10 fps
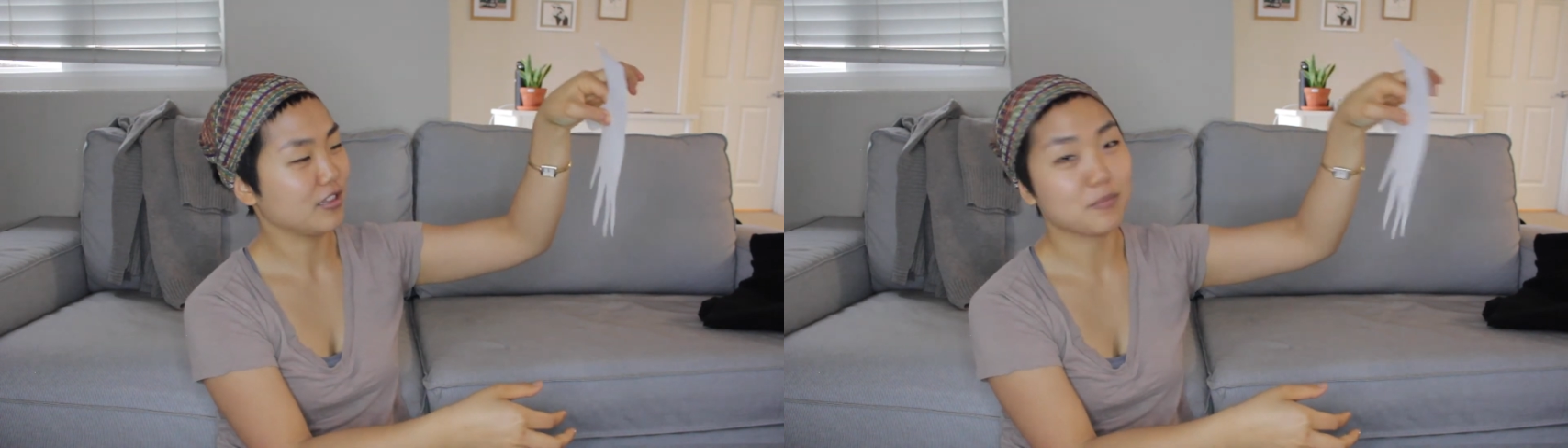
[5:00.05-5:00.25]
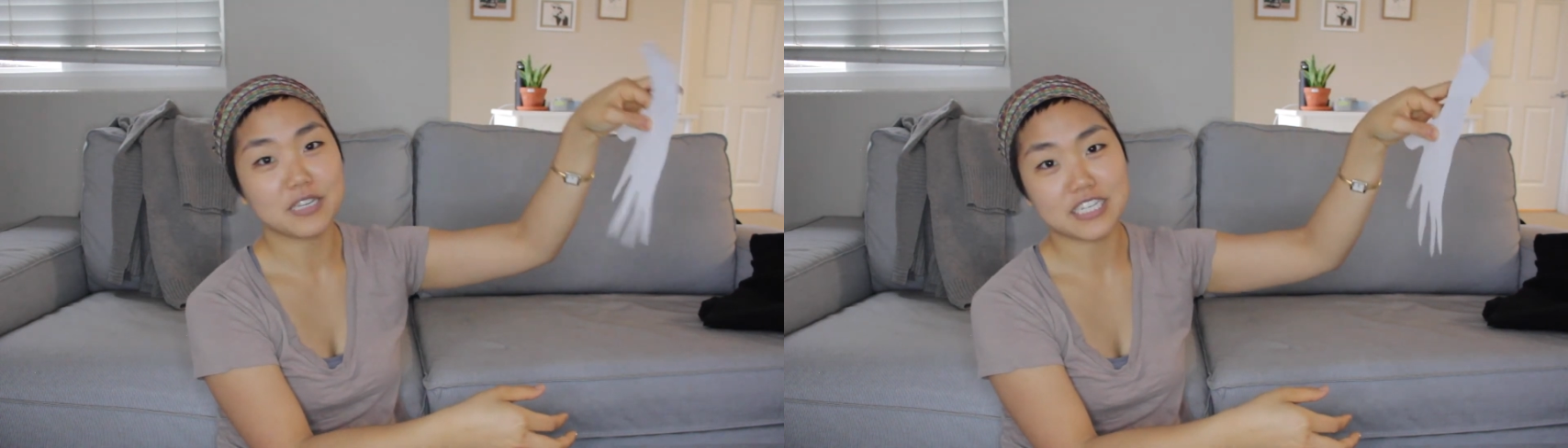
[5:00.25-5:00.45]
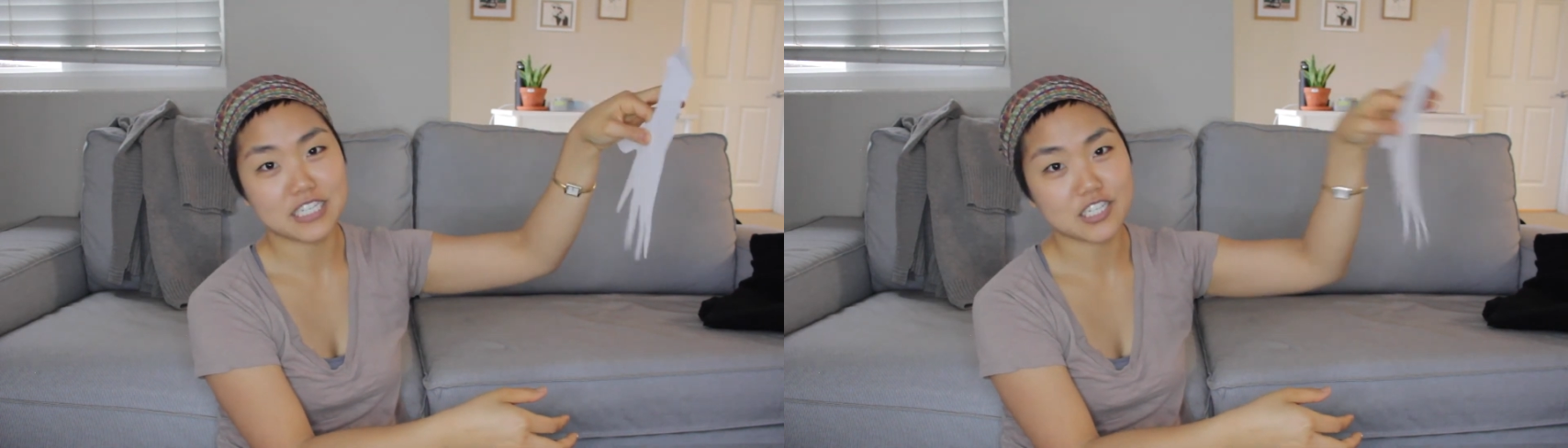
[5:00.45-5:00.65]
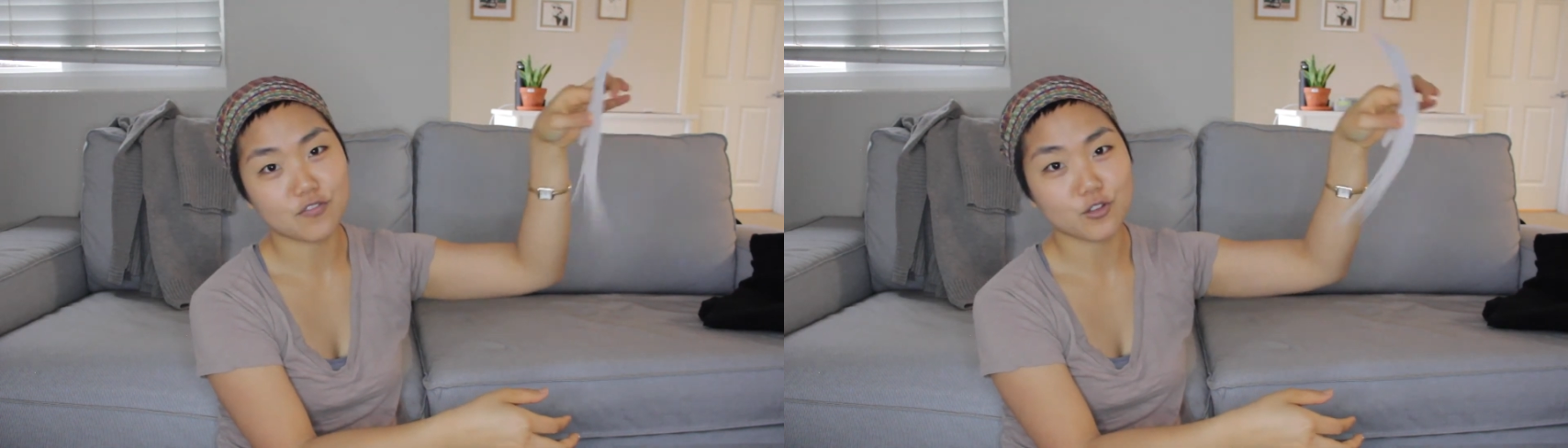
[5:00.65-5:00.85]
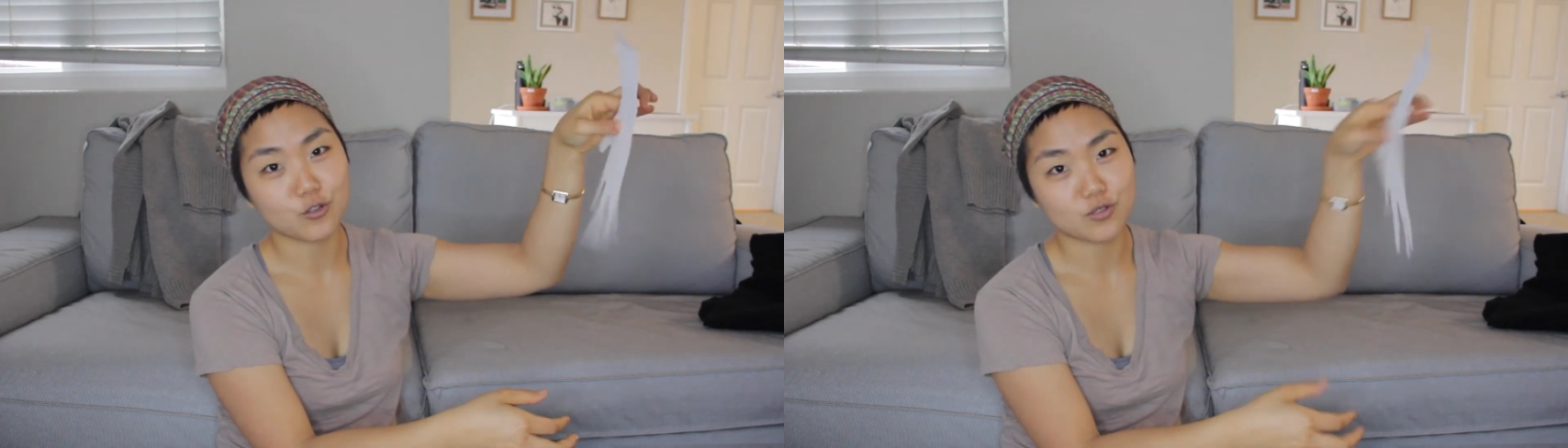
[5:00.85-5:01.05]
the piece
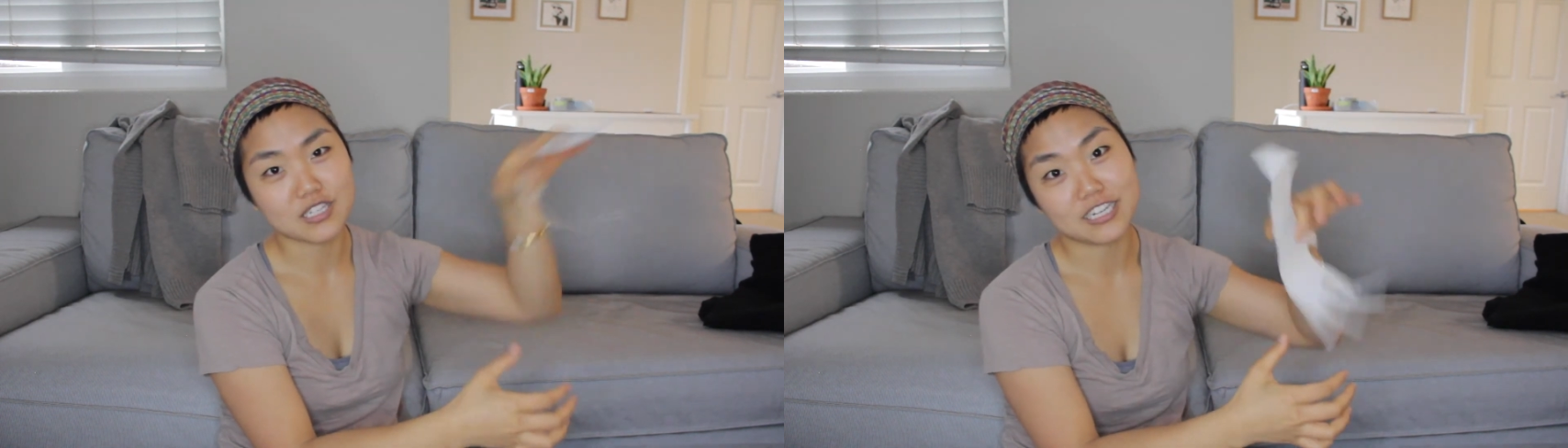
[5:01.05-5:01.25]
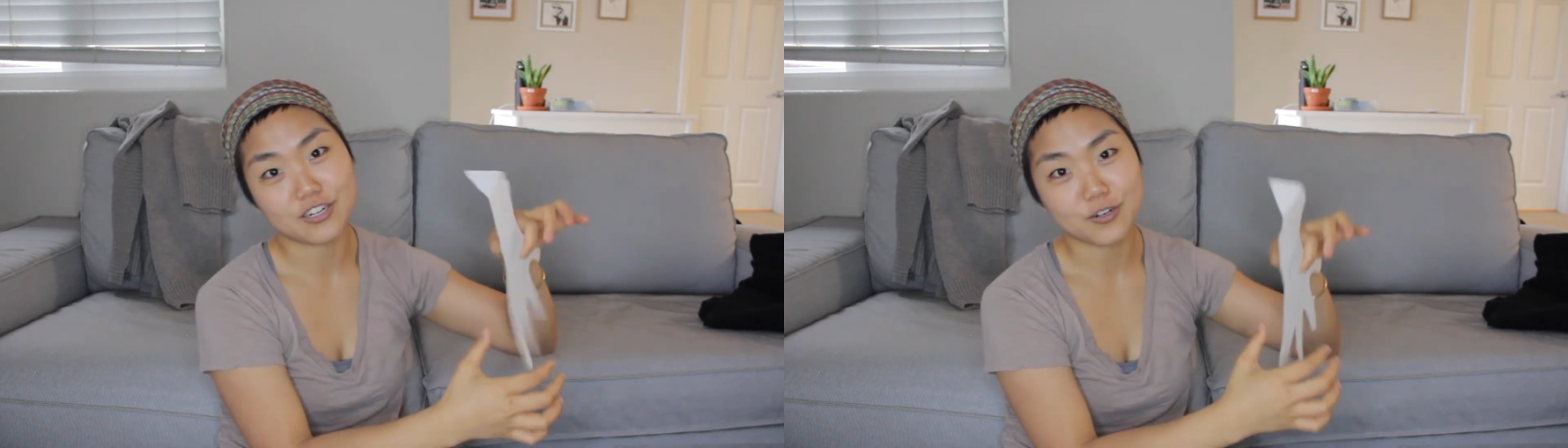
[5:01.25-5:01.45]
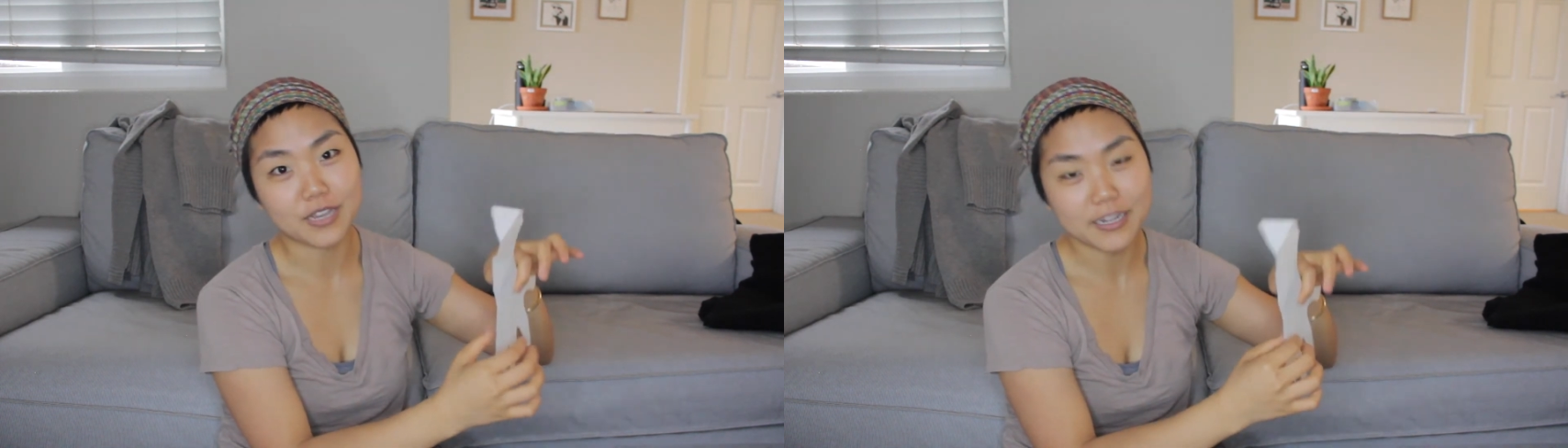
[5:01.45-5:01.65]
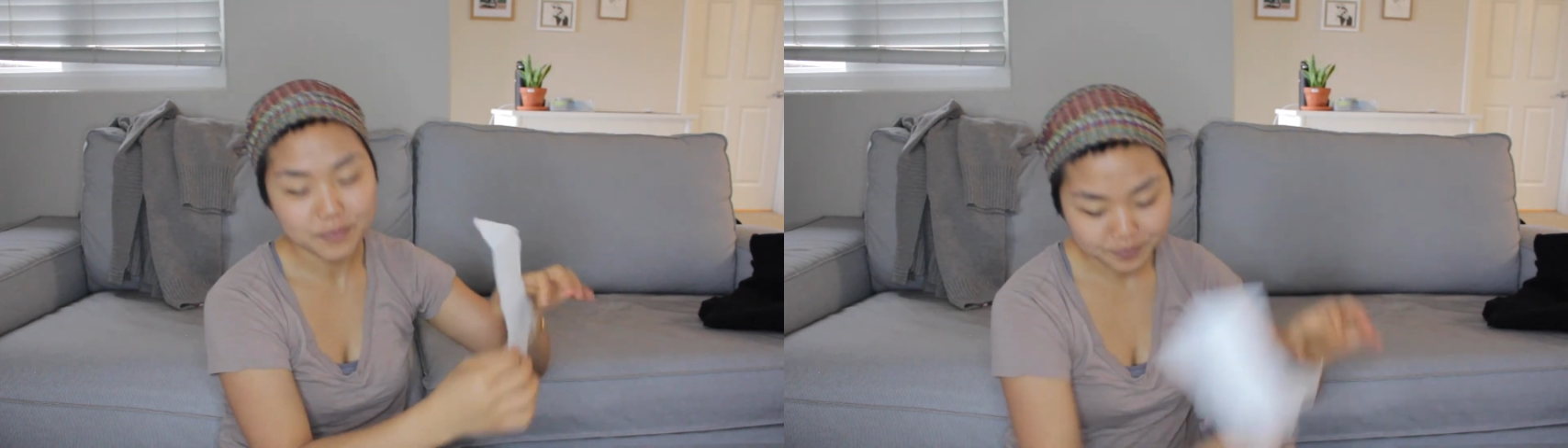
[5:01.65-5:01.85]
of clothes later, okay?